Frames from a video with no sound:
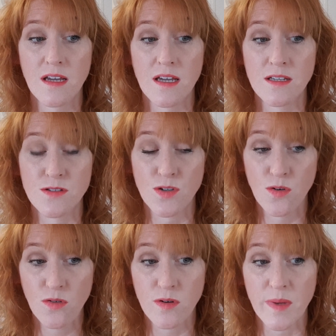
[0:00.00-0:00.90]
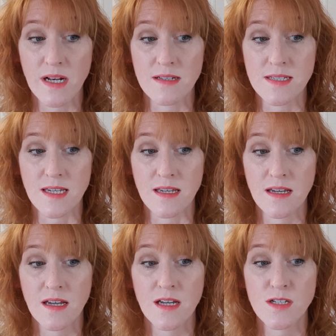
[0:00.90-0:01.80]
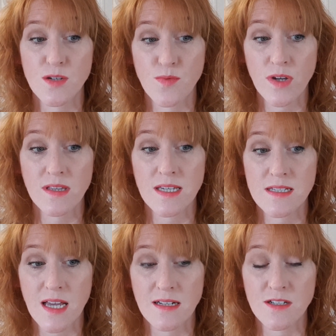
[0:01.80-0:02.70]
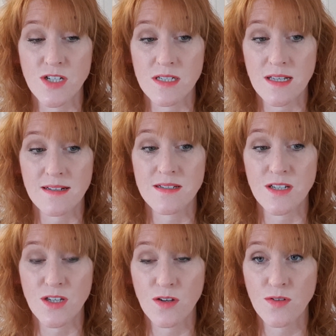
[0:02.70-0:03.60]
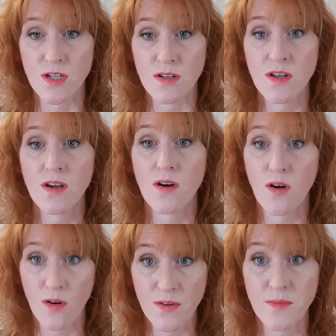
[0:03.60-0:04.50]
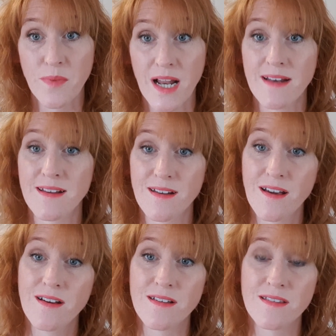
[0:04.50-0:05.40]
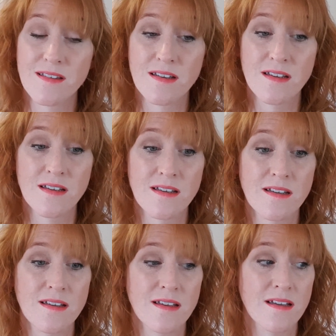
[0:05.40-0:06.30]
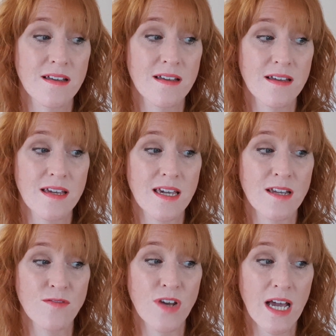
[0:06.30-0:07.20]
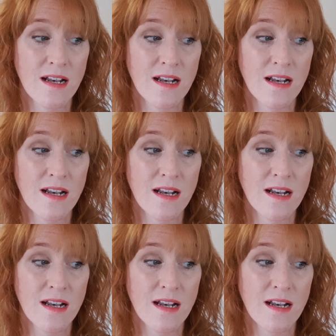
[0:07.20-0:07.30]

is your ability to bring these energies into union on planet Earth. In